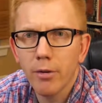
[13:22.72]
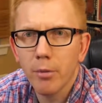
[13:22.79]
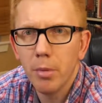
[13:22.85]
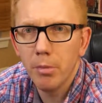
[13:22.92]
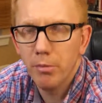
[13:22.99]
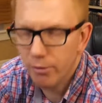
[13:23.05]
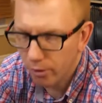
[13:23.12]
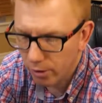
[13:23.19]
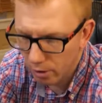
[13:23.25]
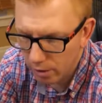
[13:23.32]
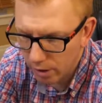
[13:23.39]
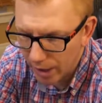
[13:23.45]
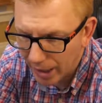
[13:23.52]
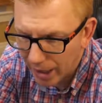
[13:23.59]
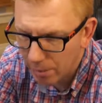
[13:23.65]
from him
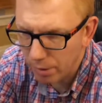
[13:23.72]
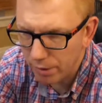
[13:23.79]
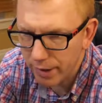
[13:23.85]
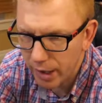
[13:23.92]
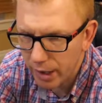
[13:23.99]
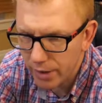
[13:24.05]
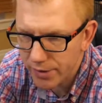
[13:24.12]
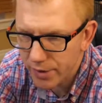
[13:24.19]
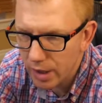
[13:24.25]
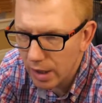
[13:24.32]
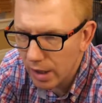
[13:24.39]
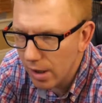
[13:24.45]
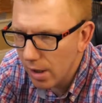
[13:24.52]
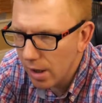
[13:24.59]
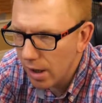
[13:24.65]
for a couple of days.
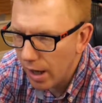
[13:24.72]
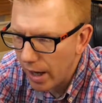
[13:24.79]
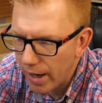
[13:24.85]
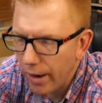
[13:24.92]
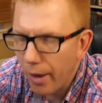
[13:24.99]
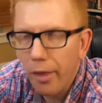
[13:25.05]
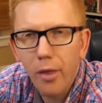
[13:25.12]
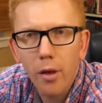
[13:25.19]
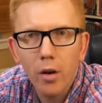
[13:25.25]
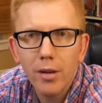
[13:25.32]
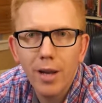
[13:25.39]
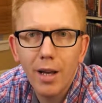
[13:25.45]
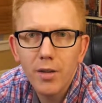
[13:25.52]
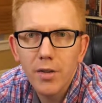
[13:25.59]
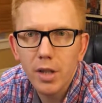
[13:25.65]
And I thought,
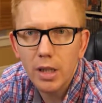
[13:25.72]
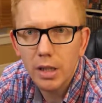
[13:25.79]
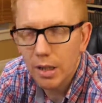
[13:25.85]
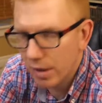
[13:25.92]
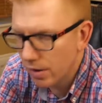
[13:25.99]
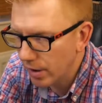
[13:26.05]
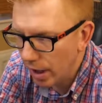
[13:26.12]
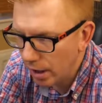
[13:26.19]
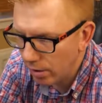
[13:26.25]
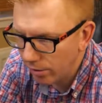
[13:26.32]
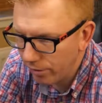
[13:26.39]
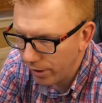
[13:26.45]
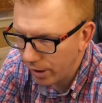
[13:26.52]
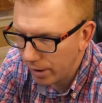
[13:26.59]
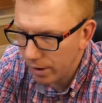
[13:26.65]
that's it, that's the end
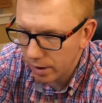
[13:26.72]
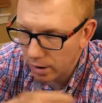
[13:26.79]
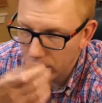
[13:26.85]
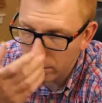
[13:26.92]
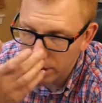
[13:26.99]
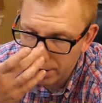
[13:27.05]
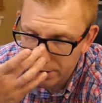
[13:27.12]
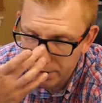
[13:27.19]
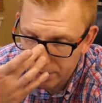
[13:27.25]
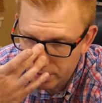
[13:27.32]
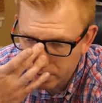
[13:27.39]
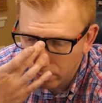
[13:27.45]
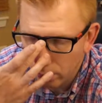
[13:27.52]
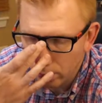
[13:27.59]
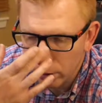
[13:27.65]
of it, you know, he's
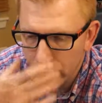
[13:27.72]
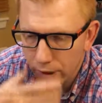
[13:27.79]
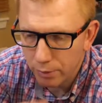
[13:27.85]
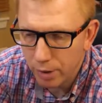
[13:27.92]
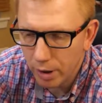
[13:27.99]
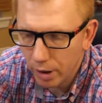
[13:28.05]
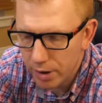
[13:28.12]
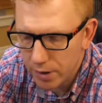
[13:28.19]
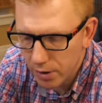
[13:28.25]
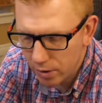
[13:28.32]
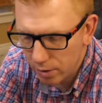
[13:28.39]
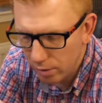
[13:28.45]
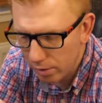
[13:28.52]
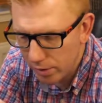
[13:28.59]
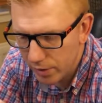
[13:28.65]
not looking really
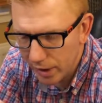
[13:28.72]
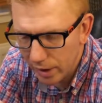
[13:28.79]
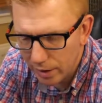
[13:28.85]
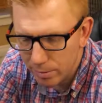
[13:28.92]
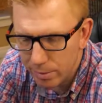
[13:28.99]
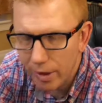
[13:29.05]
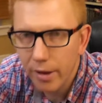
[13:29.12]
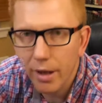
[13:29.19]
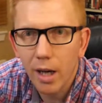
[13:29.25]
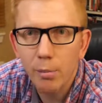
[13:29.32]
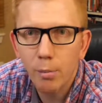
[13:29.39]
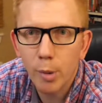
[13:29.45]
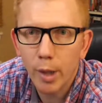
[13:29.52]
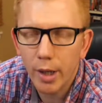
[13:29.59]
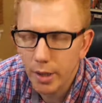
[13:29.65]
to sell them at
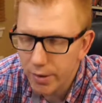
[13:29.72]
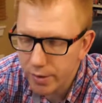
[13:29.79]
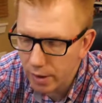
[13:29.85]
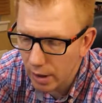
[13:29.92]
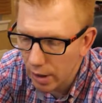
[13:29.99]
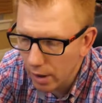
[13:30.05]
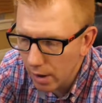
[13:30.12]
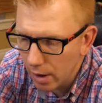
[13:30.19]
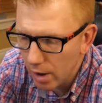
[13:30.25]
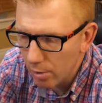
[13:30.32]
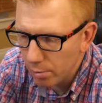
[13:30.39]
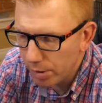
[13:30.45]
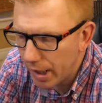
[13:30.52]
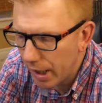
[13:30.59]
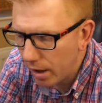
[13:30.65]
that price.
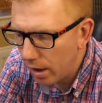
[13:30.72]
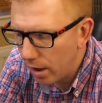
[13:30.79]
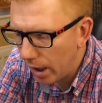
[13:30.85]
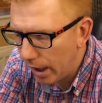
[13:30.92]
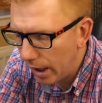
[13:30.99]
But then